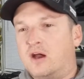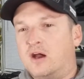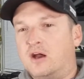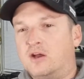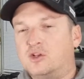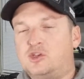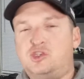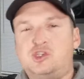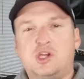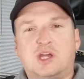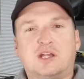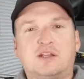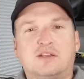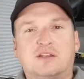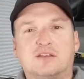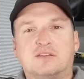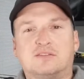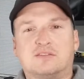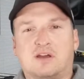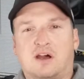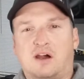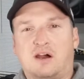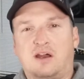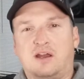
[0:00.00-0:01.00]
jig
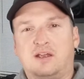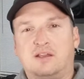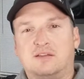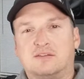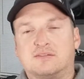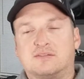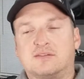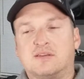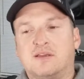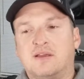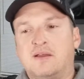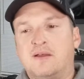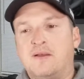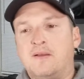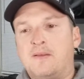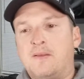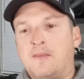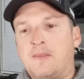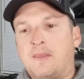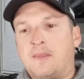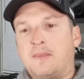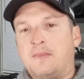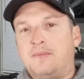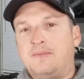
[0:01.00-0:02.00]
designs.
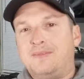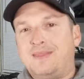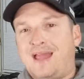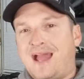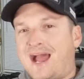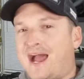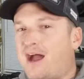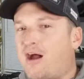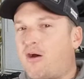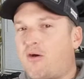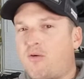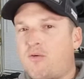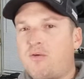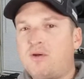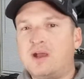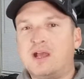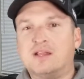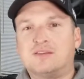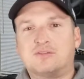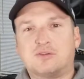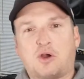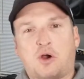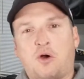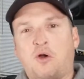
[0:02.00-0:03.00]
Now
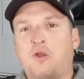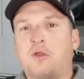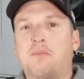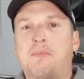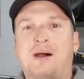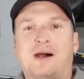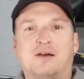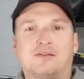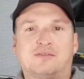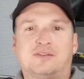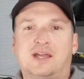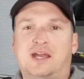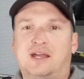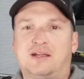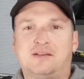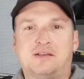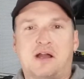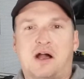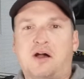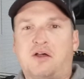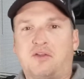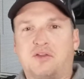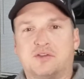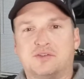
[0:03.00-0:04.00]
it's all about
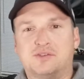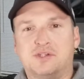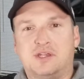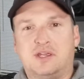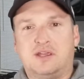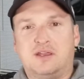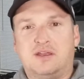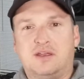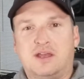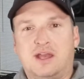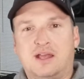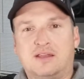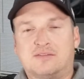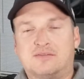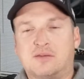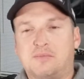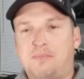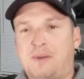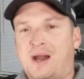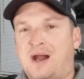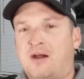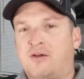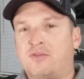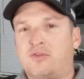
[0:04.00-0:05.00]
technology. It's
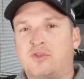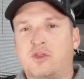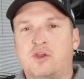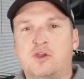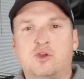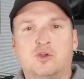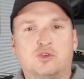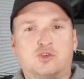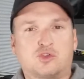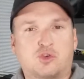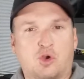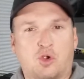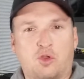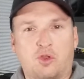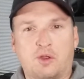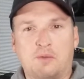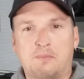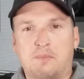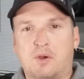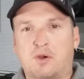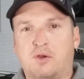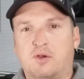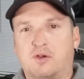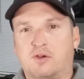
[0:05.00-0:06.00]
about the new trolling
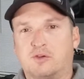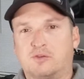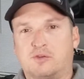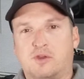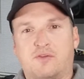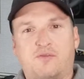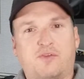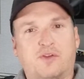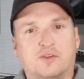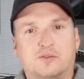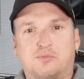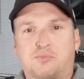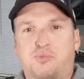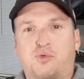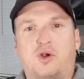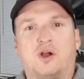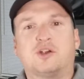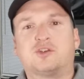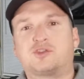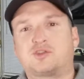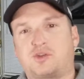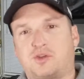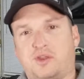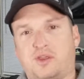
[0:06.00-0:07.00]
motors, if it's
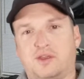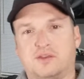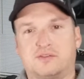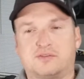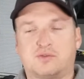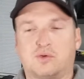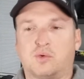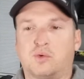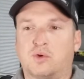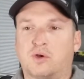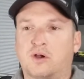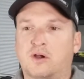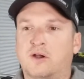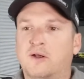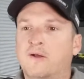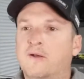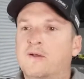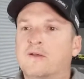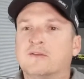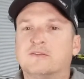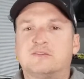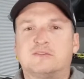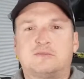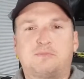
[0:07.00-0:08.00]
brushless or
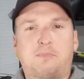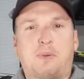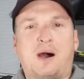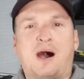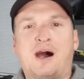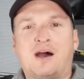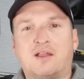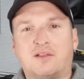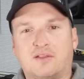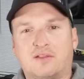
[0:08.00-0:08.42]
spot